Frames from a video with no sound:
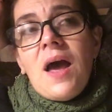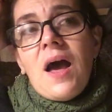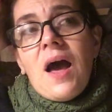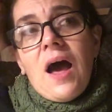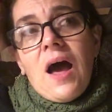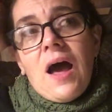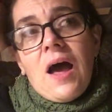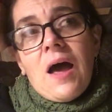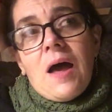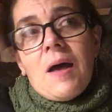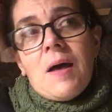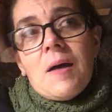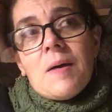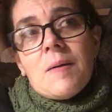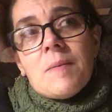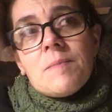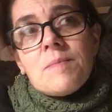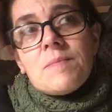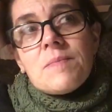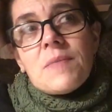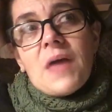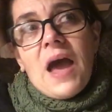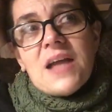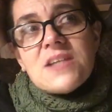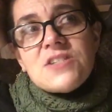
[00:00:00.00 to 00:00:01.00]

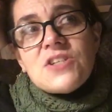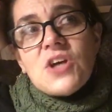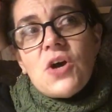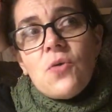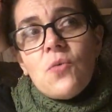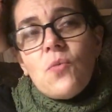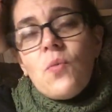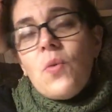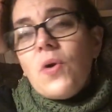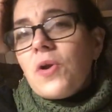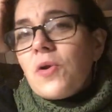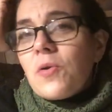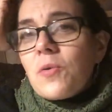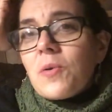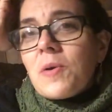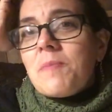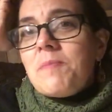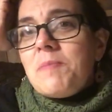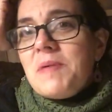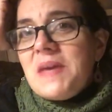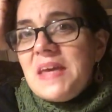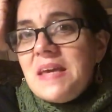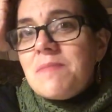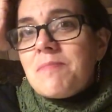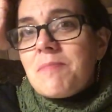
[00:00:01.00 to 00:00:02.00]
I don't want to
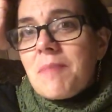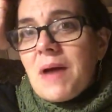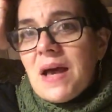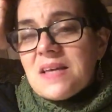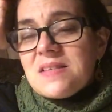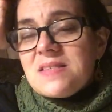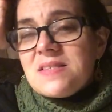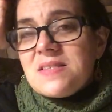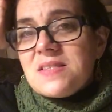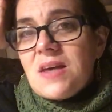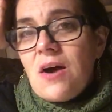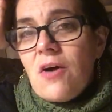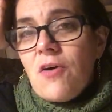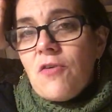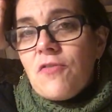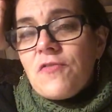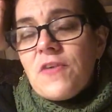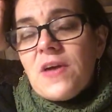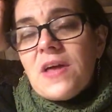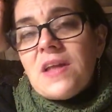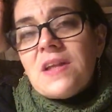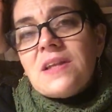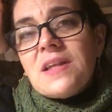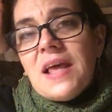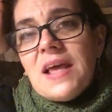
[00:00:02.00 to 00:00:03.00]
repeat myself
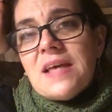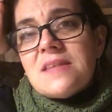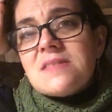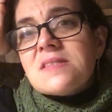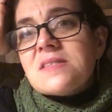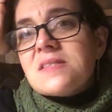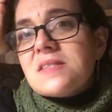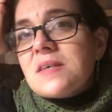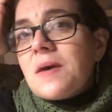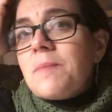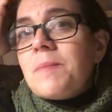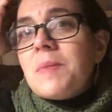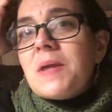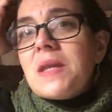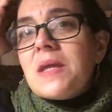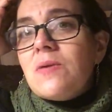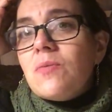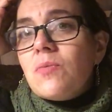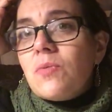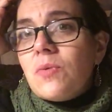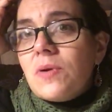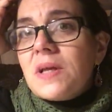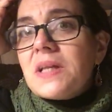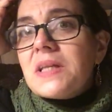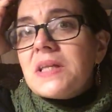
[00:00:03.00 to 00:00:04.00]
unless somebody
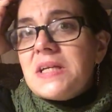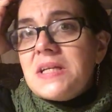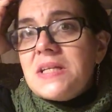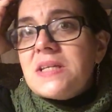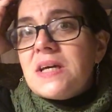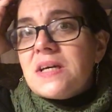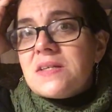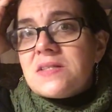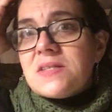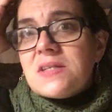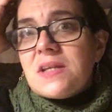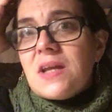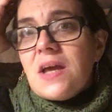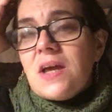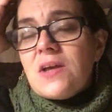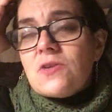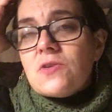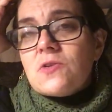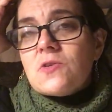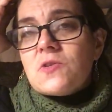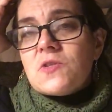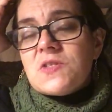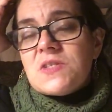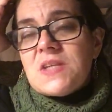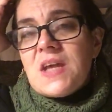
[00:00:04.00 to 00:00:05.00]
really doesn't
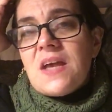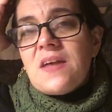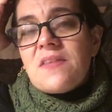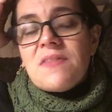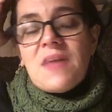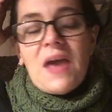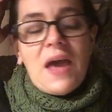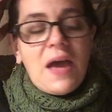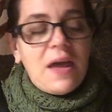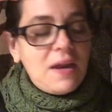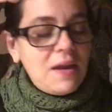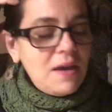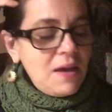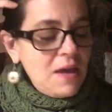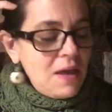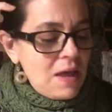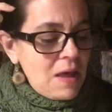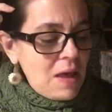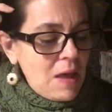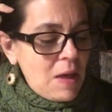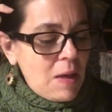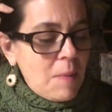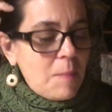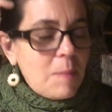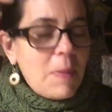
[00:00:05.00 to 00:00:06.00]
understand that.
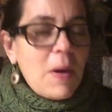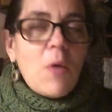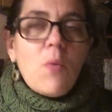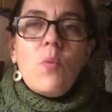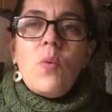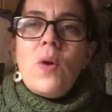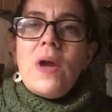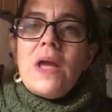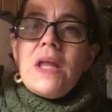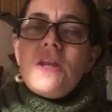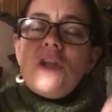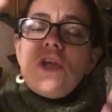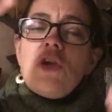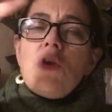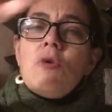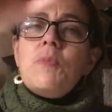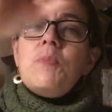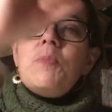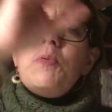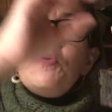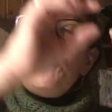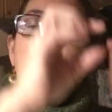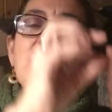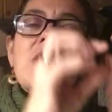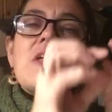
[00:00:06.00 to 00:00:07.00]
But when you
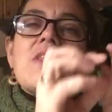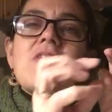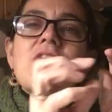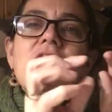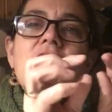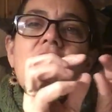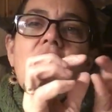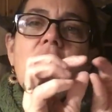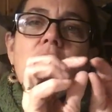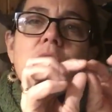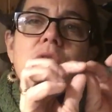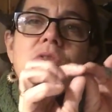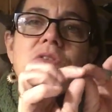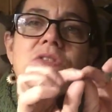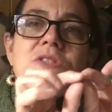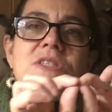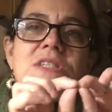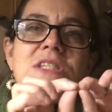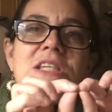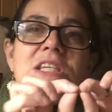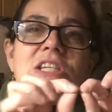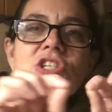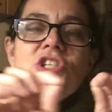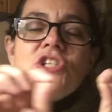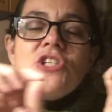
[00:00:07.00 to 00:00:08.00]
put those
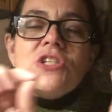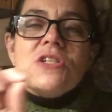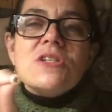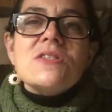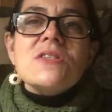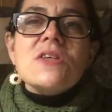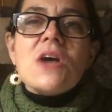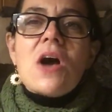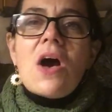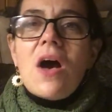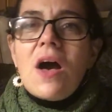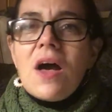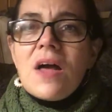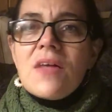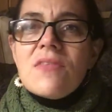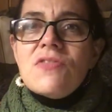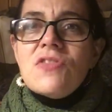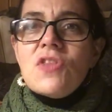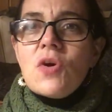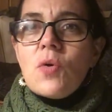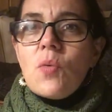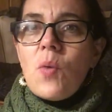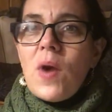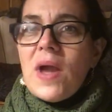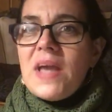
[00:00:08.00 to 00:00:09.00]
stitches on
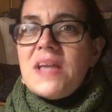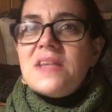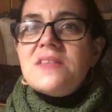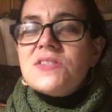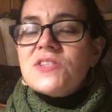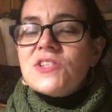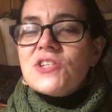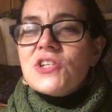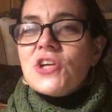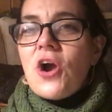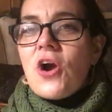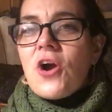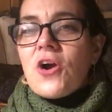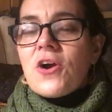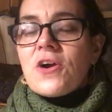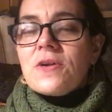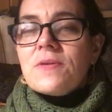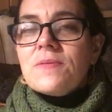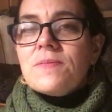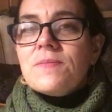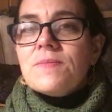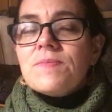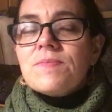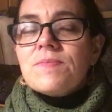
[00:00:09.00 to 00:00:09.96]
the waste yarn,